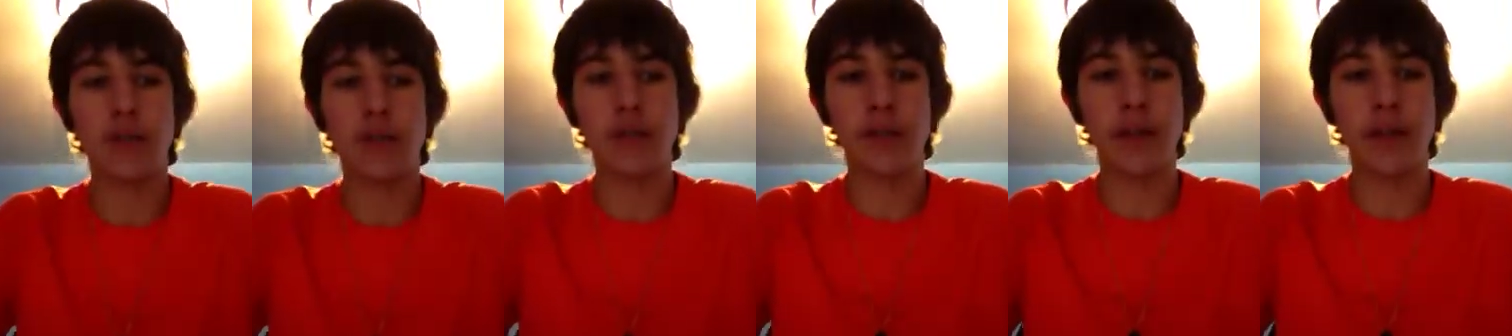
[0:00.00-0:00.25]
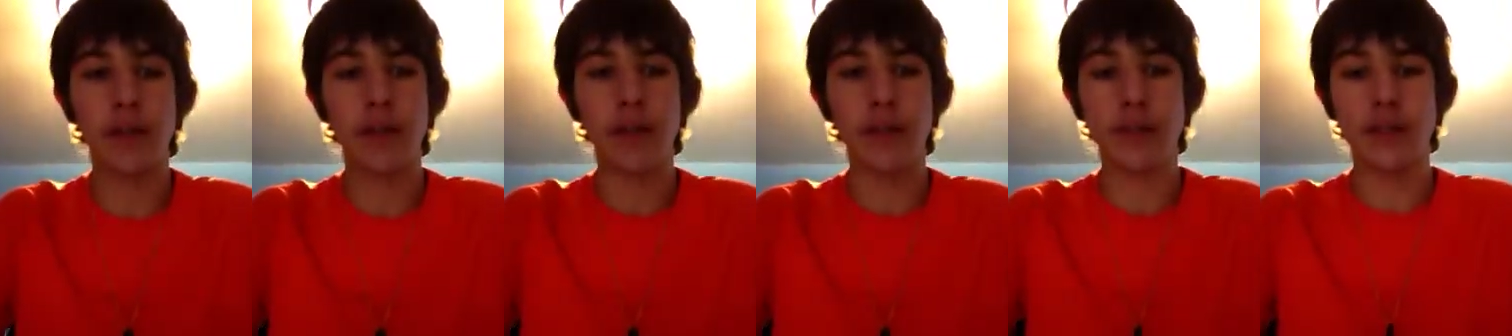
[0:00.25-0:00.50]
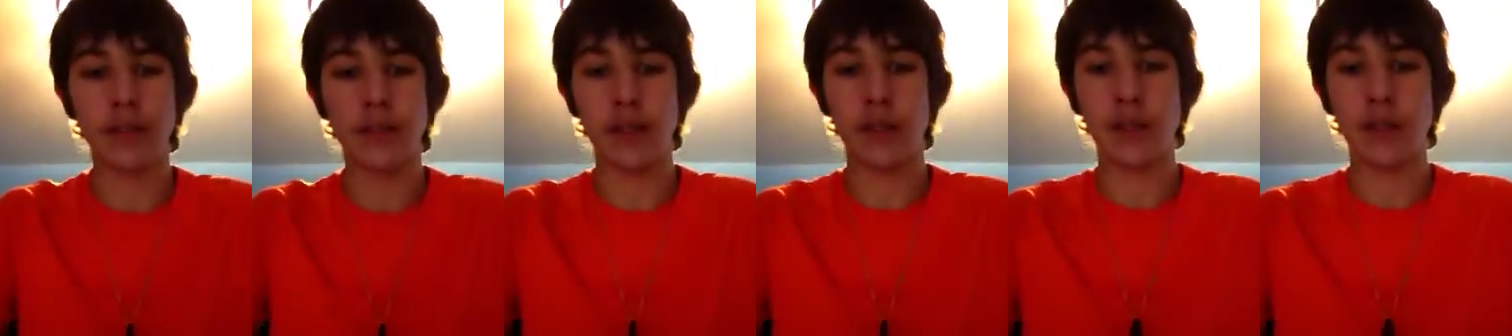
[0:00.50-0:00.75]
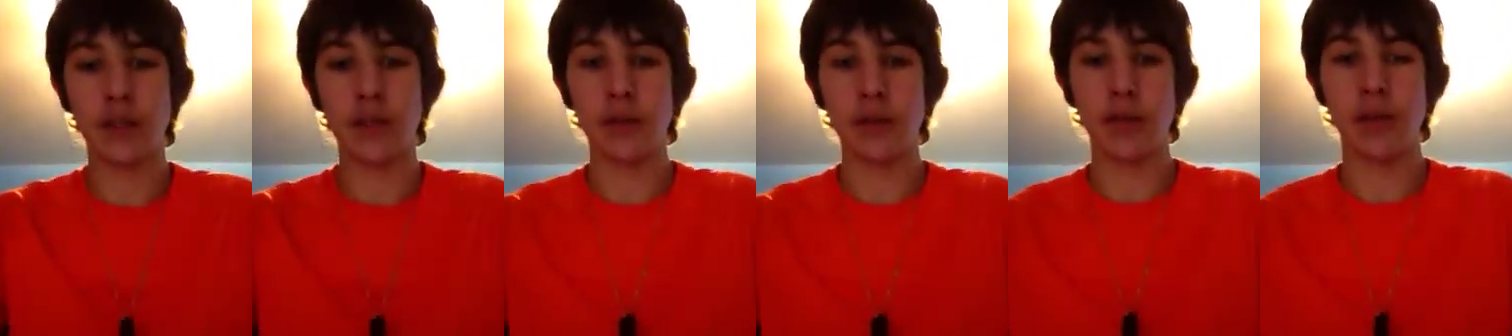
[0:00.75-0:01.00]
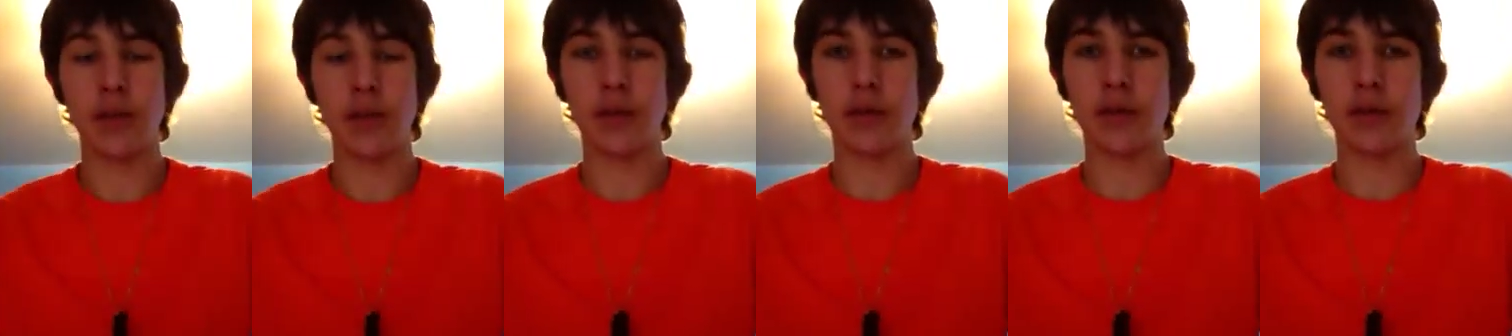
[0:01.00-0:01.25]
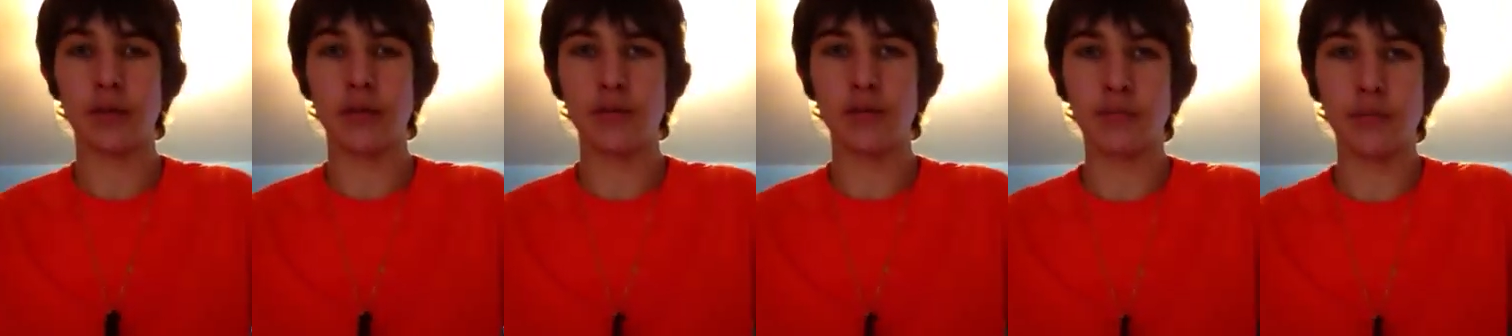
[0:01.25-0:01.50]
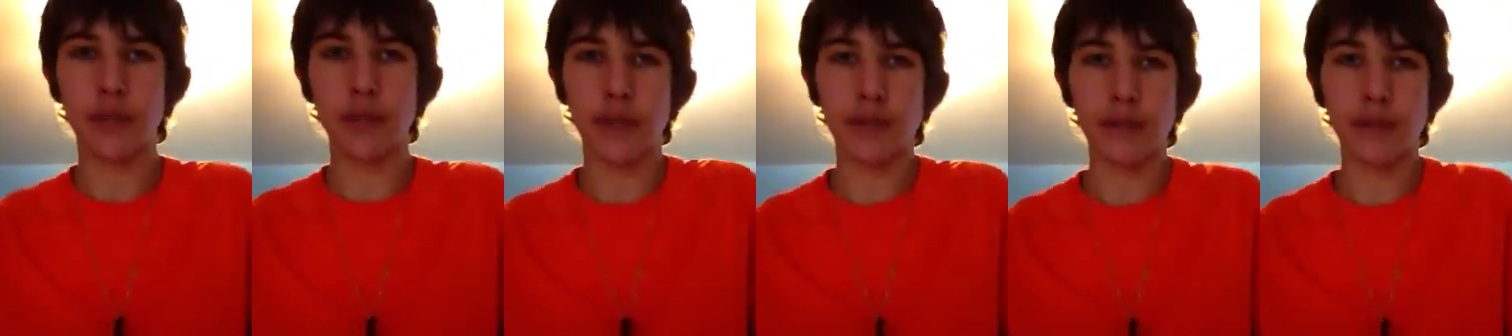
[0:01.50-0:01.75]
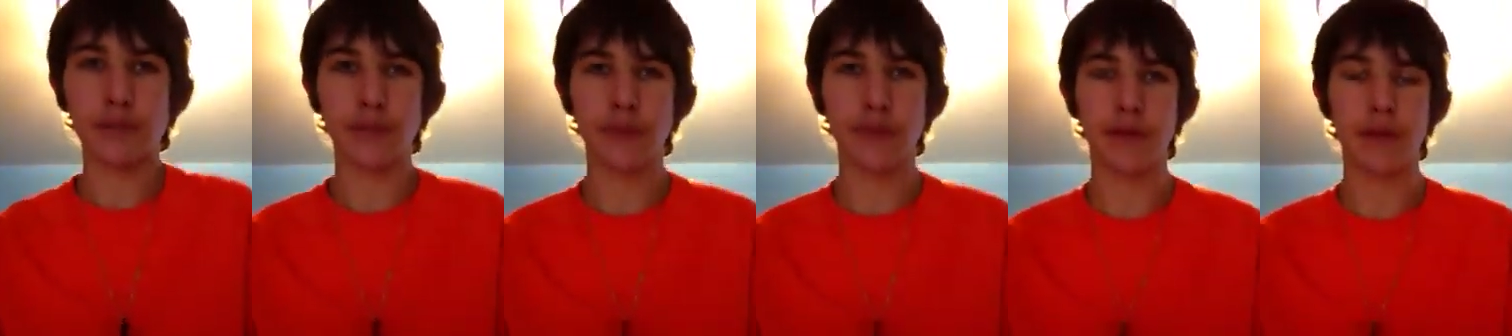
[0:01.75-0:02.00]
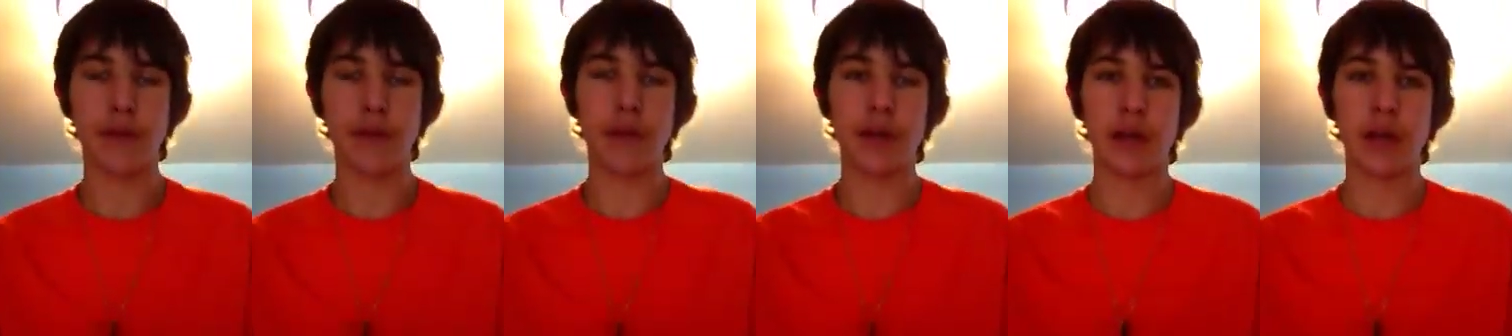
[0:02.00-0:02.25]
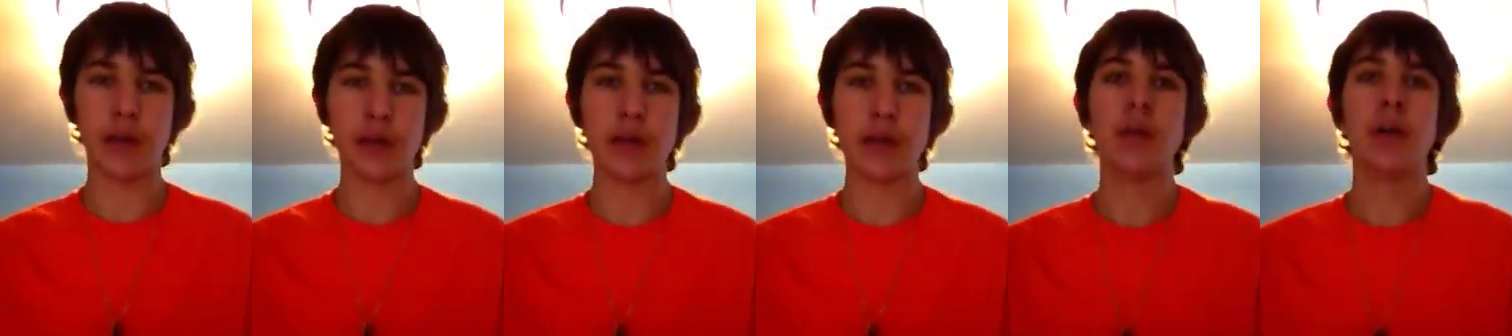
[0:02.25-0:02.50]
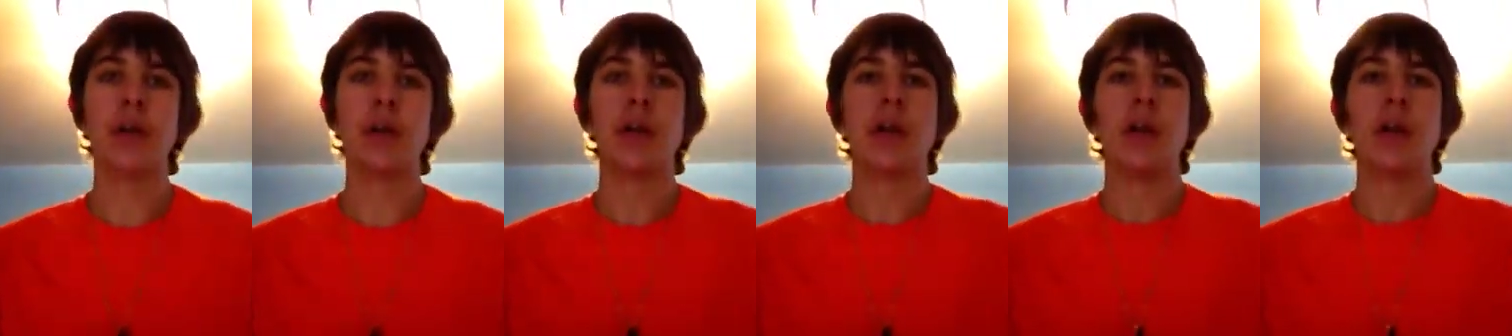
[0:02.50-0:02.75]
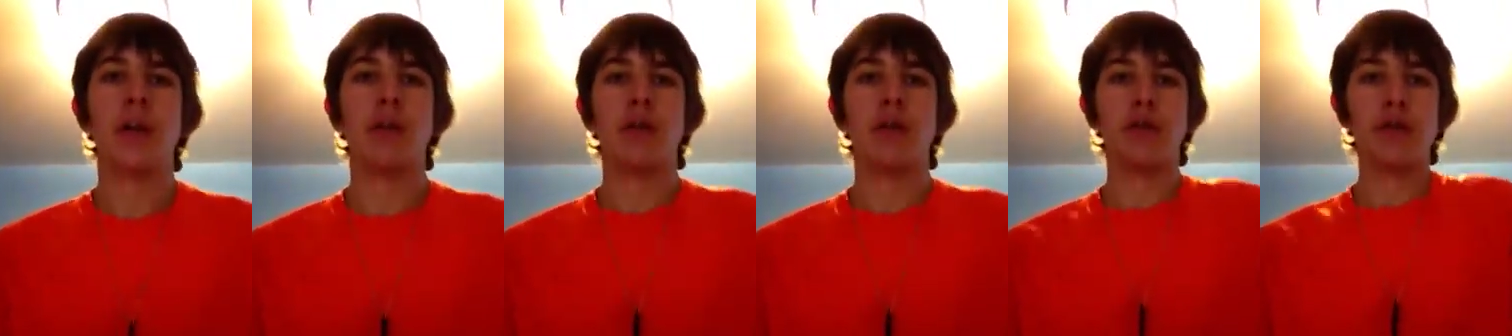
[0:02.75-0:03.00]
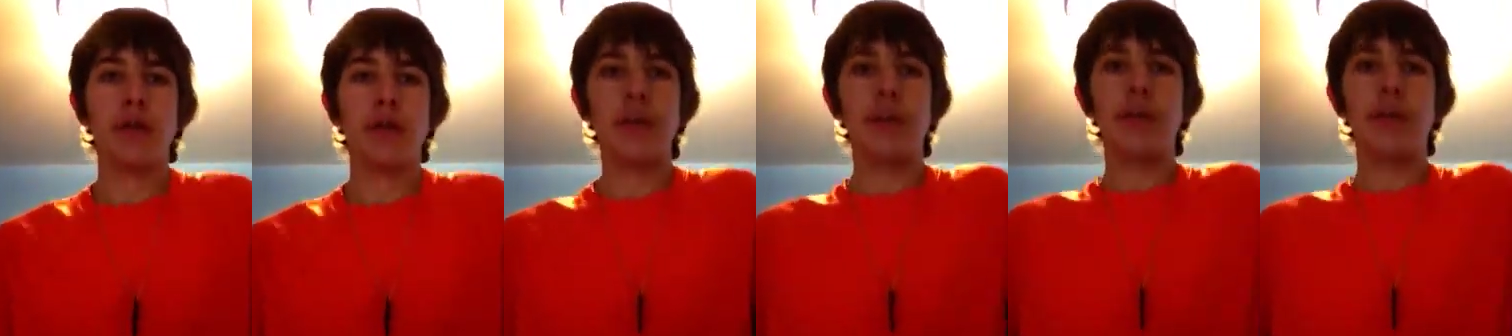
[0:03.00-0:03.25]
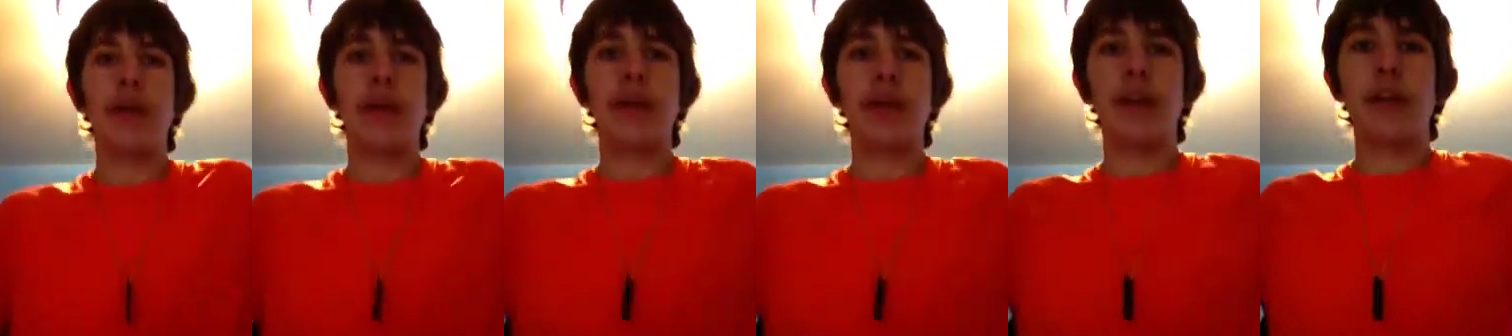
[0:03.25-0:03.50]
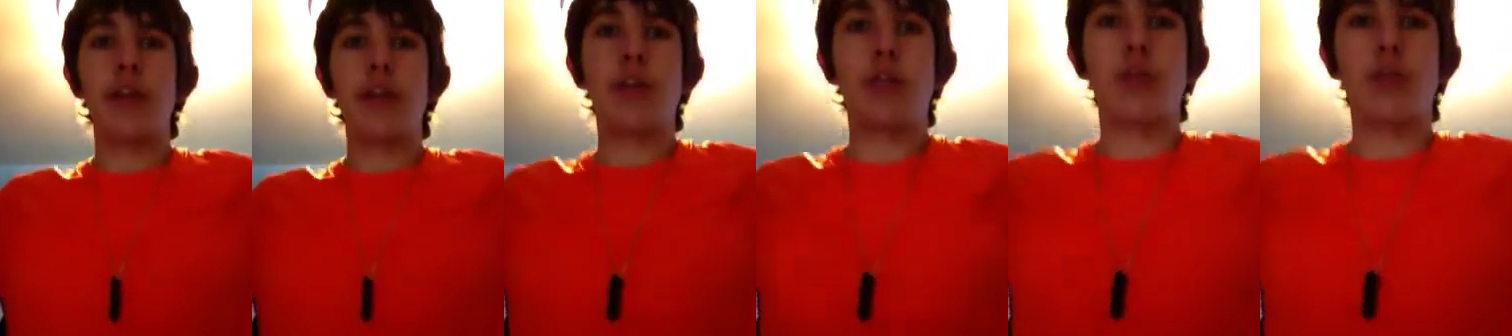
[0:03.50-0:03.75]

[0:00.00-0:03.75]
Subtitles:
and you don't if you're not really big and you don't